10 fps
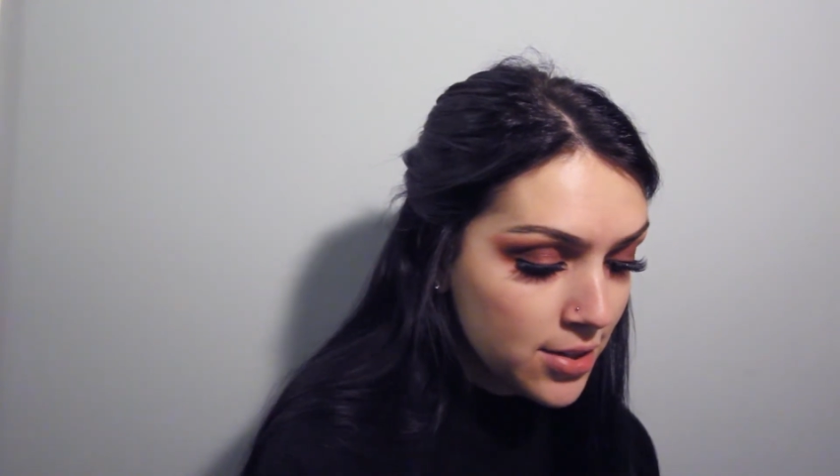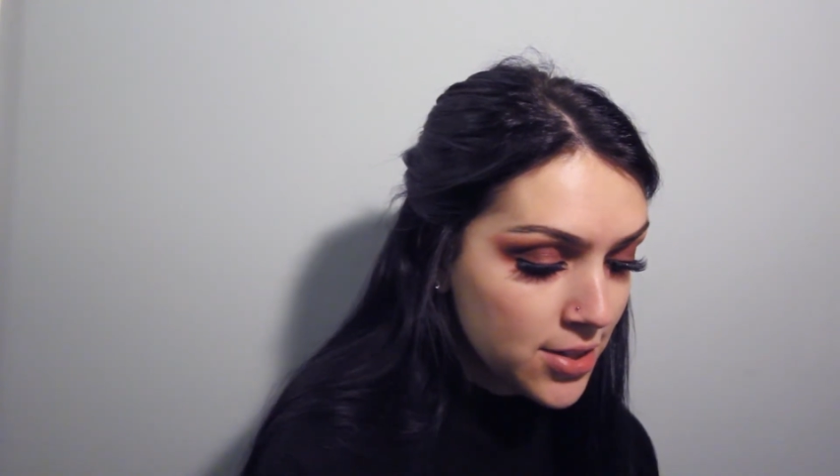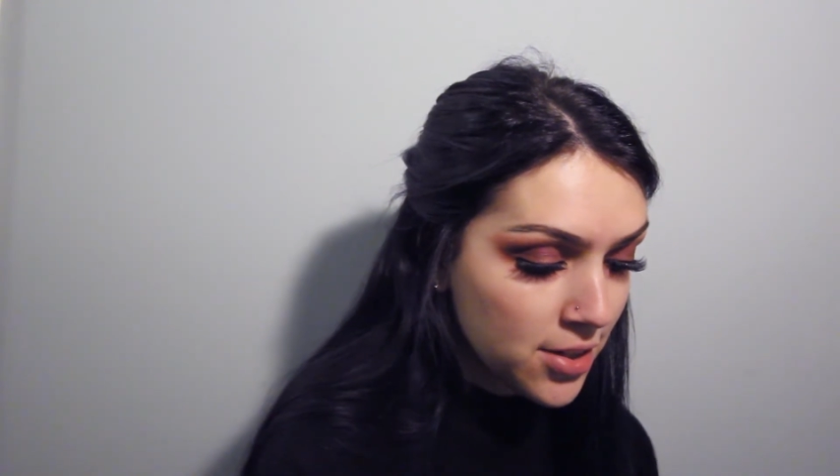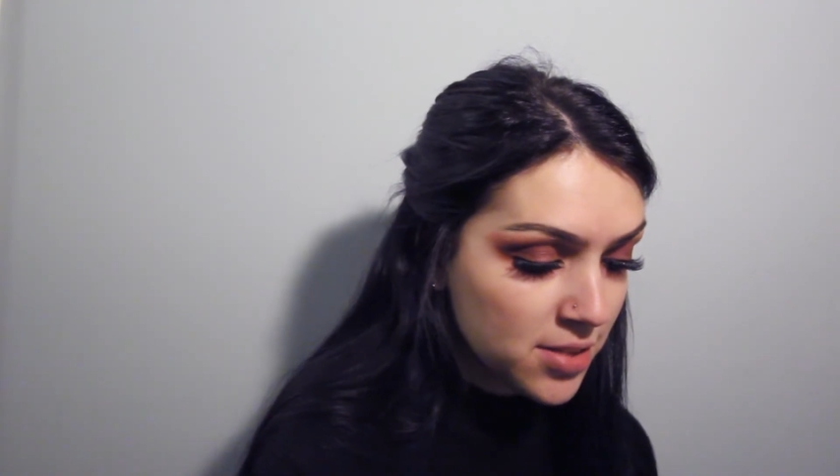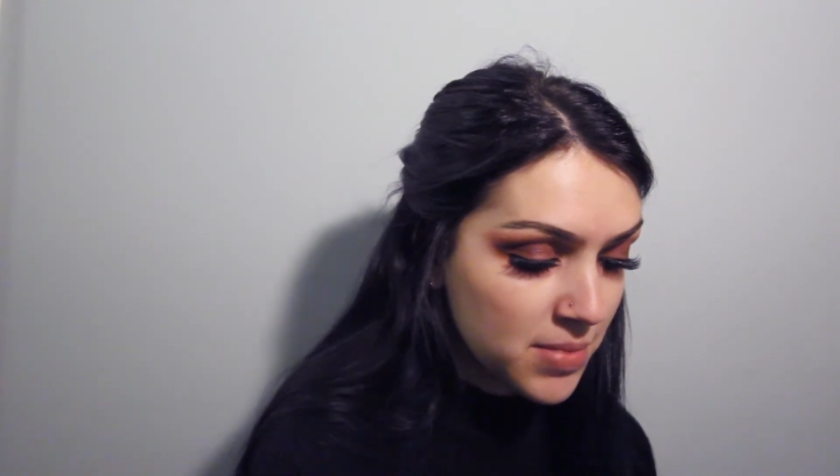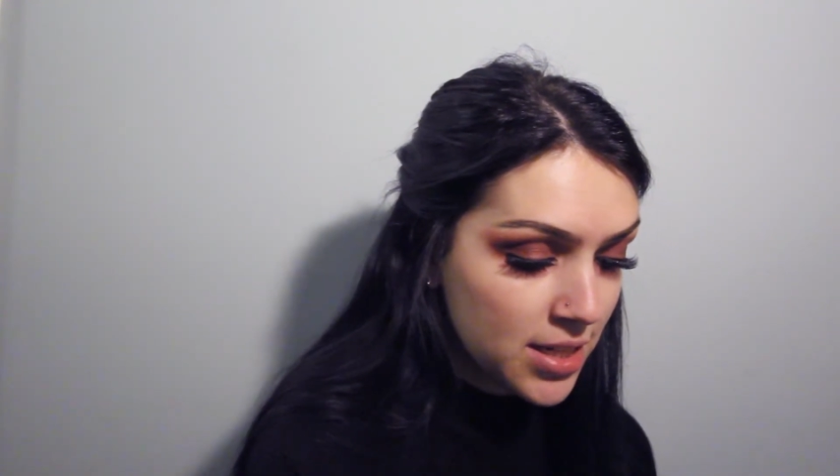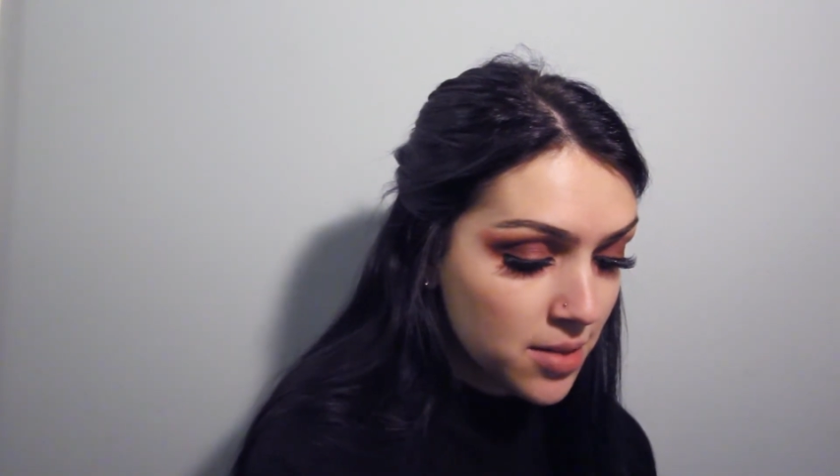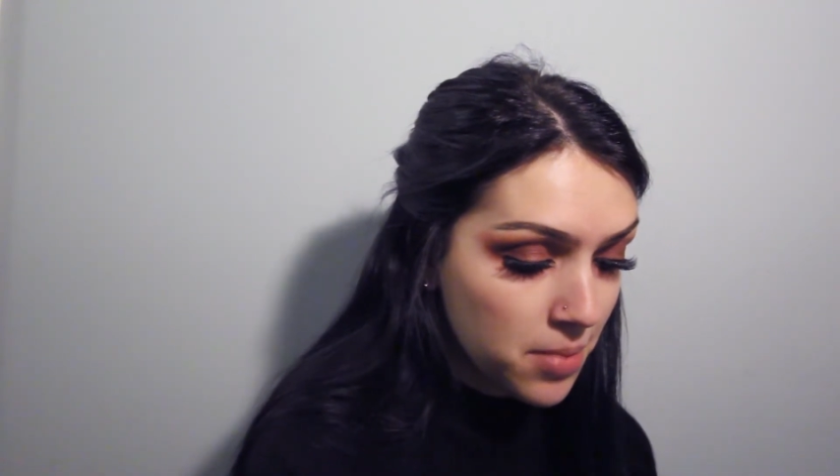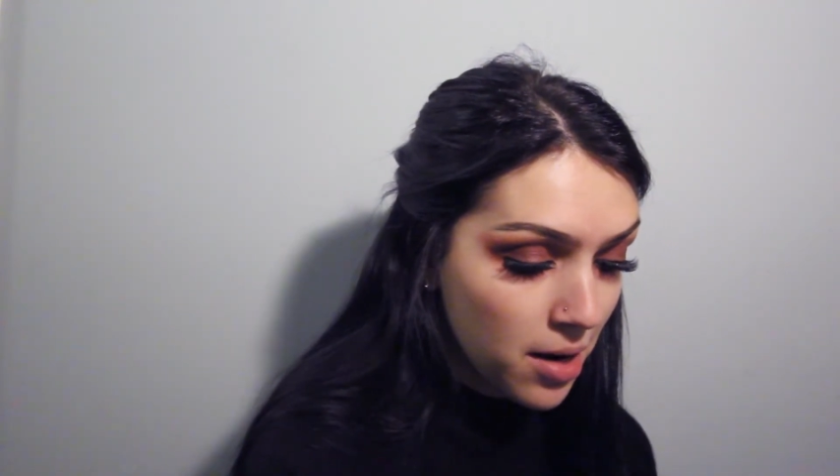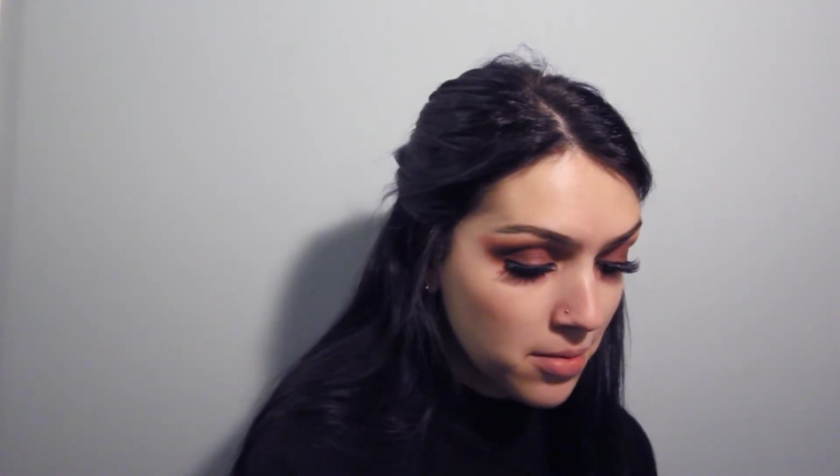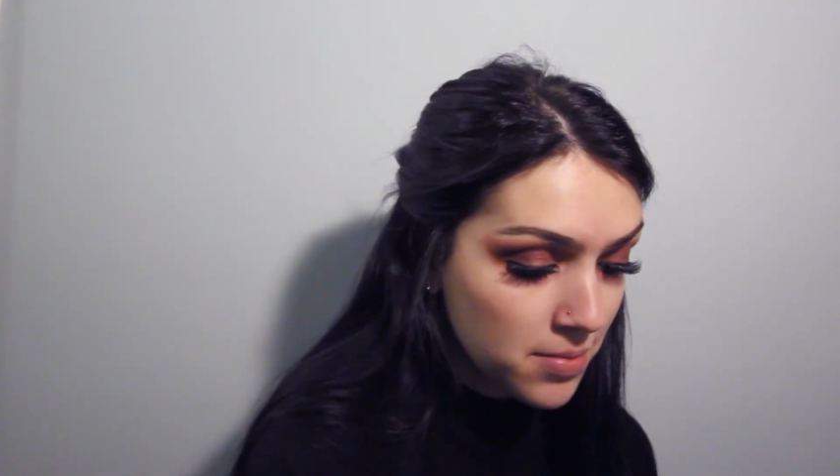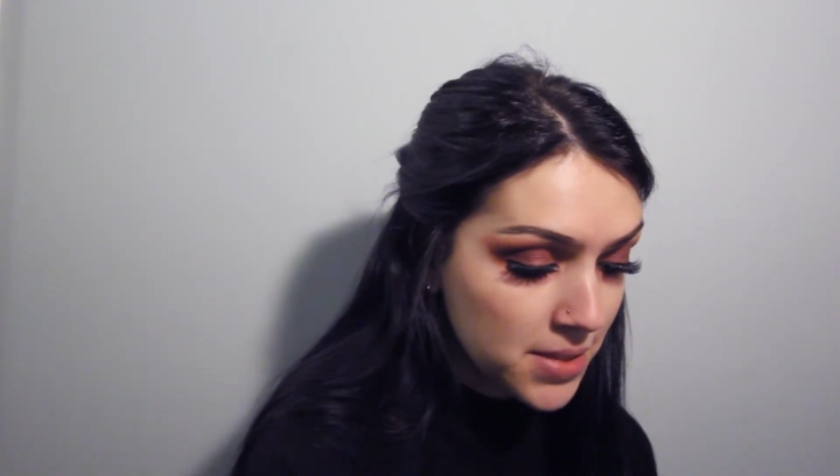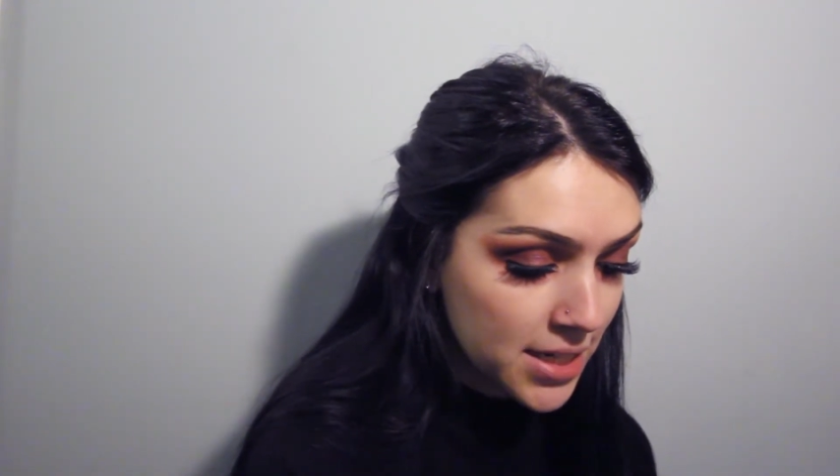tells me their problems,